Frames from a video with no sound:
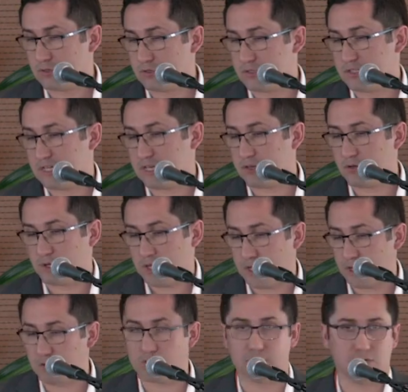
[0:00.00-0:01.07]
say
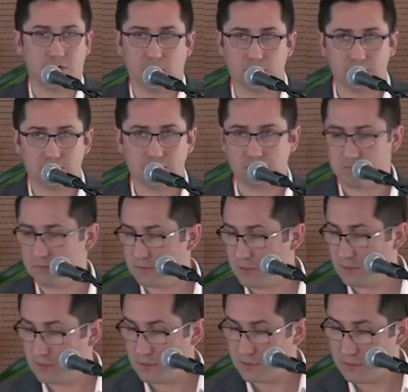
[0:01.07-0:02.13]
okay or not.
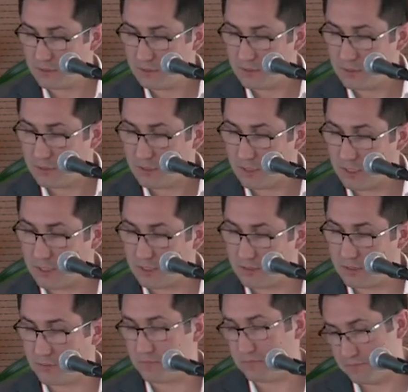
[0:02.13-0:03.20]
And
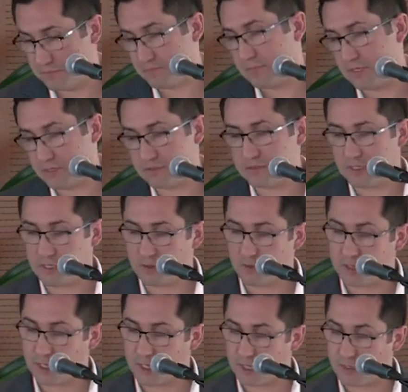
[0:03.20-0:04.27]
if say
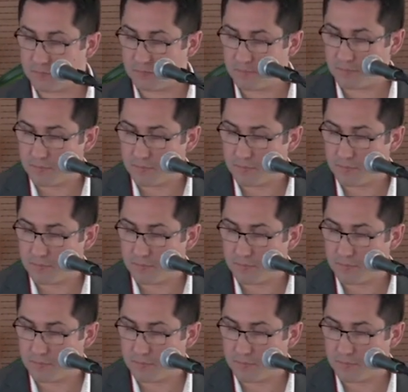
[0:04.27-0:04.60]
okay,